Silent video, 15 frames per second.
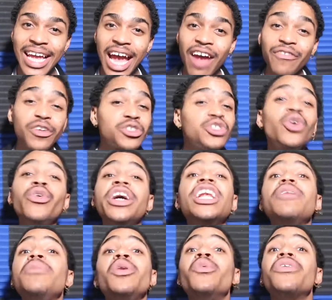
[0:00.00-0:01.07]
If there's no
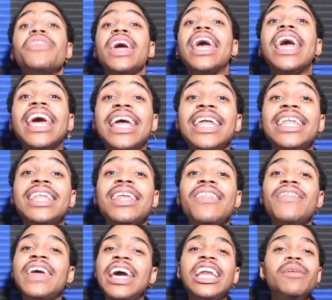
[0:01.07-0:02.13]
enemy within,
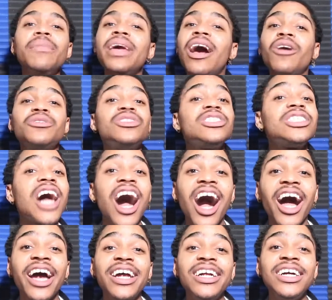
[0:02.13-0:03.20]
the enemy
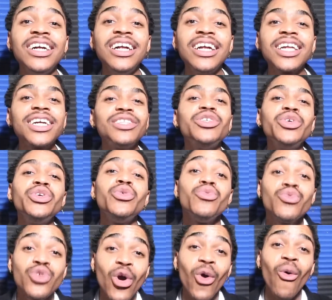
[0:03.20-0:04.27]
outside can do you
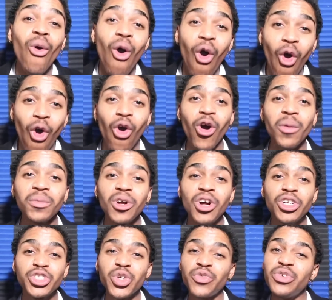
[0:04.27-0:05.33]
no harm.
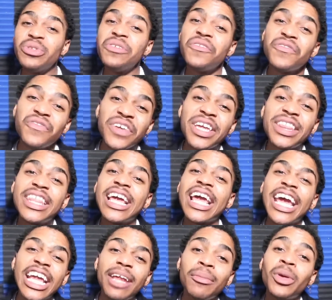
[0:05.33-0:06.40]
So if you defeat the
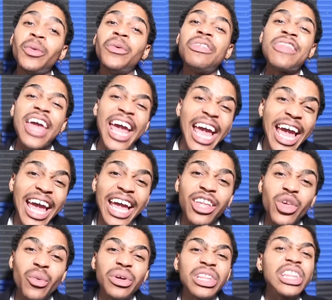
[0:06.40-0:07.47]
enemy within,
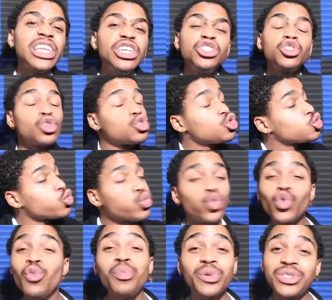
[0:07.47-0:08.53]
you unleash your
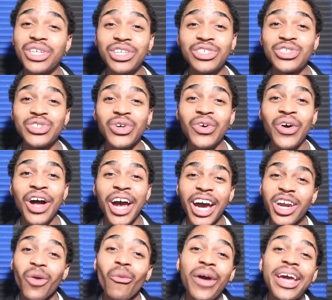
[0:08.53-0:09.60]
true potential
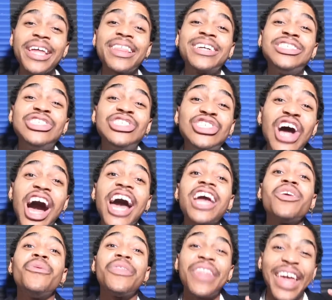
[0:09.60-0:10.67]
and awaken the
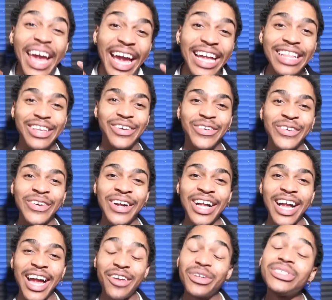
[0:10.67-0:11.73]
giant within you,
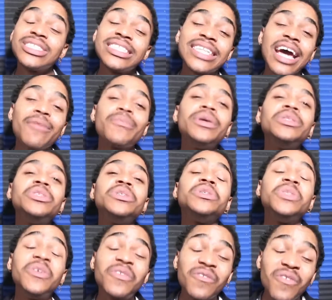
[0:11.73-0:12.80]
and can step into your
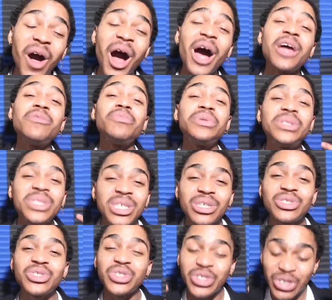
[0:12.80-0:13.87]
divine
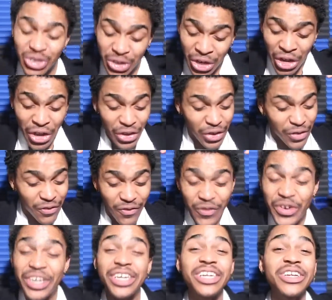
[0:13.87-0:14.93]
potential, your
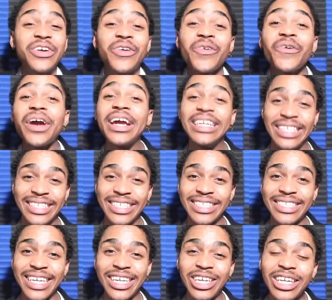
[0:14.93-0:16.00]
freaking
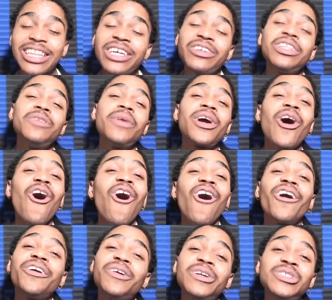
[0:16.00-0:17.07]
greatness, and you can literally make
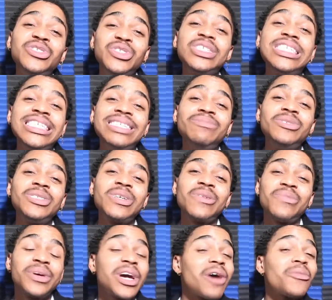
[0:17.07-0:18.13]
all your dreams
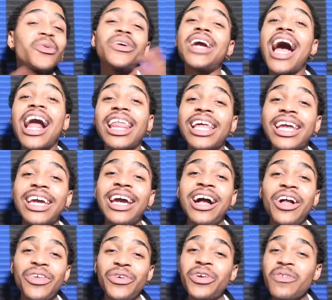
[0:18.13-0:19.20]
become a reality.
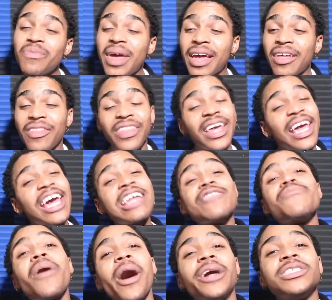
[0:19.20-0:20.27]
You can make the
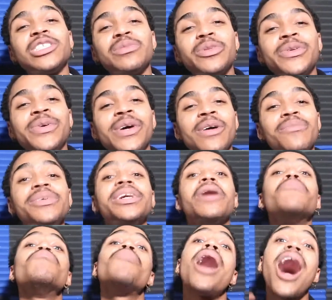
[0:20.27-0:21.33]
impossible
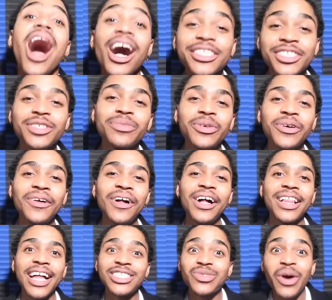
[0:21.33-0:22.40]
become possible.
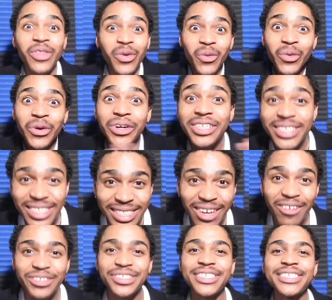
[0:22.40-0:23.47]
That's why the word
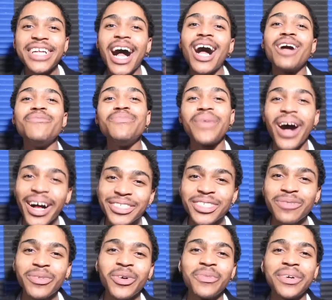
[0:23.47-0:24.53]
itself says I'm
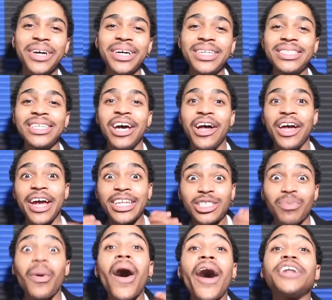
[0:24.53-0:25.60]
possible, because it's
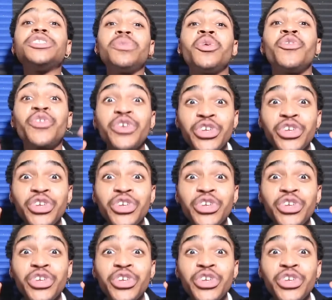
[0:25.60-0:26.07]
possible for